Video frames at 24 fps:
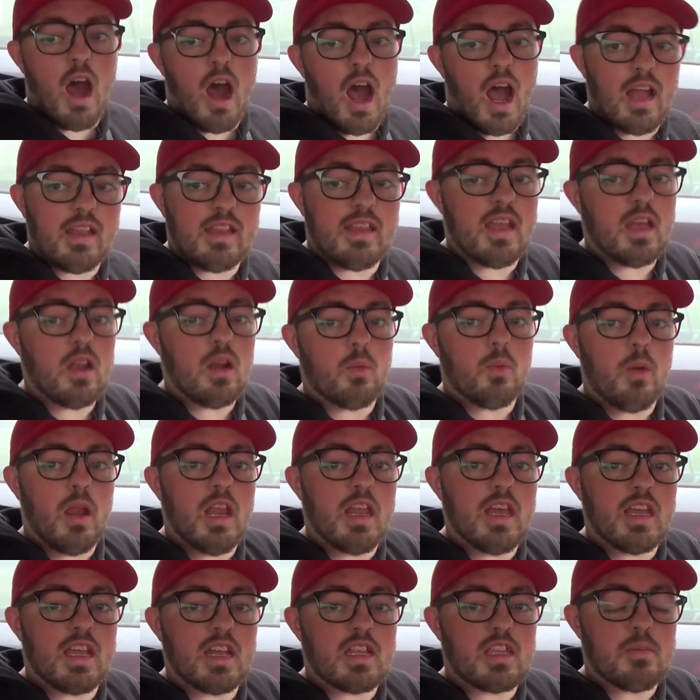I didn't
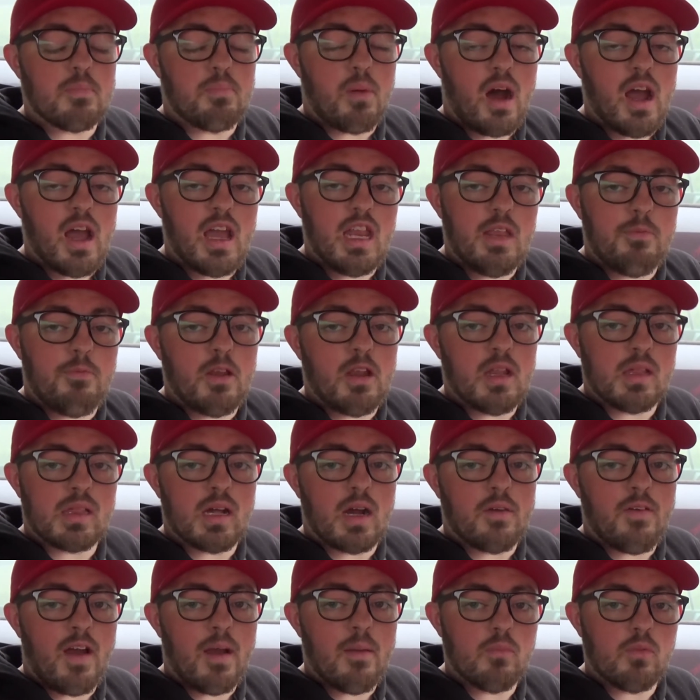really get to buy anything in
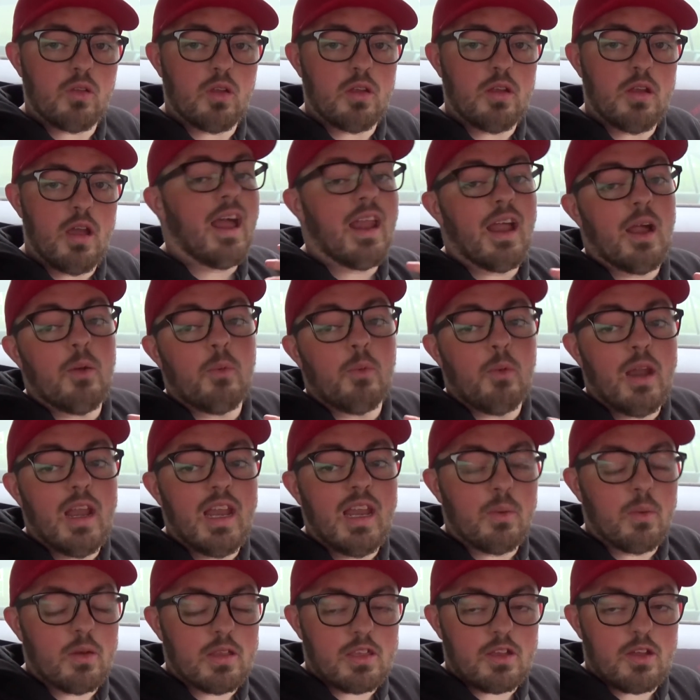Southampton and I
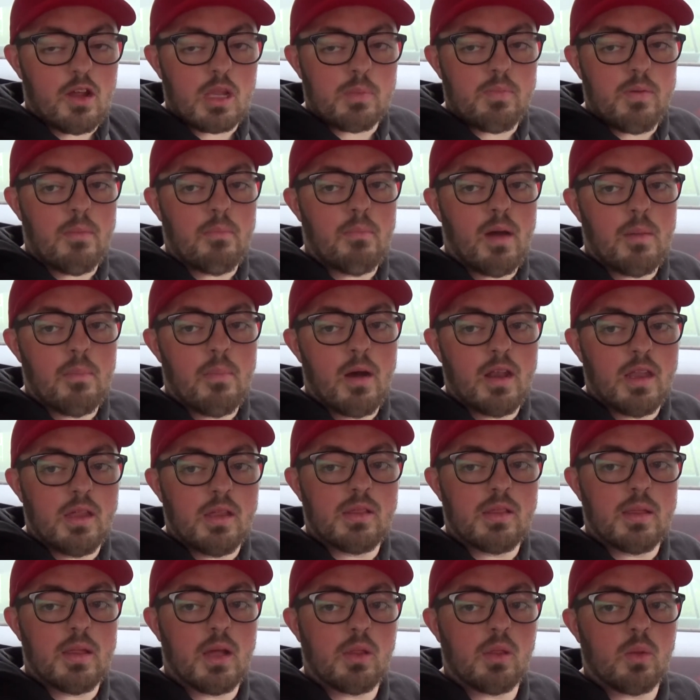really wanted to go spend my money.
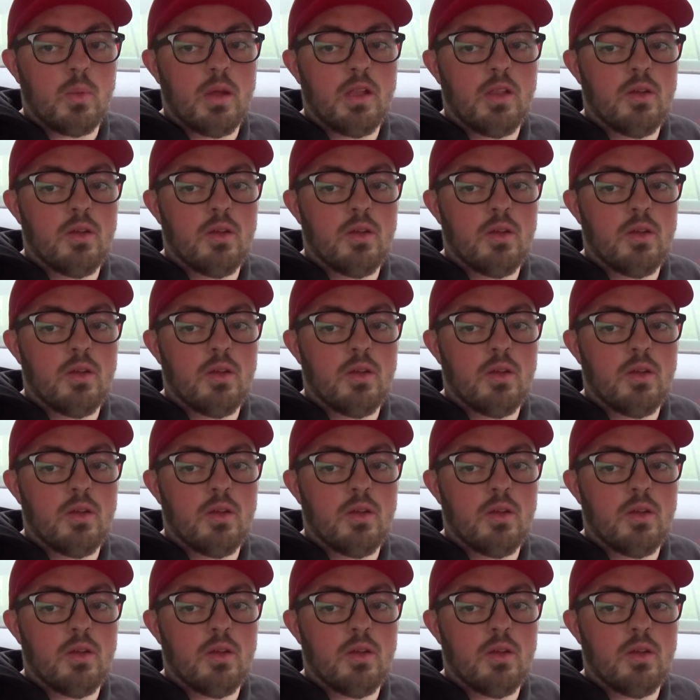So that's what we're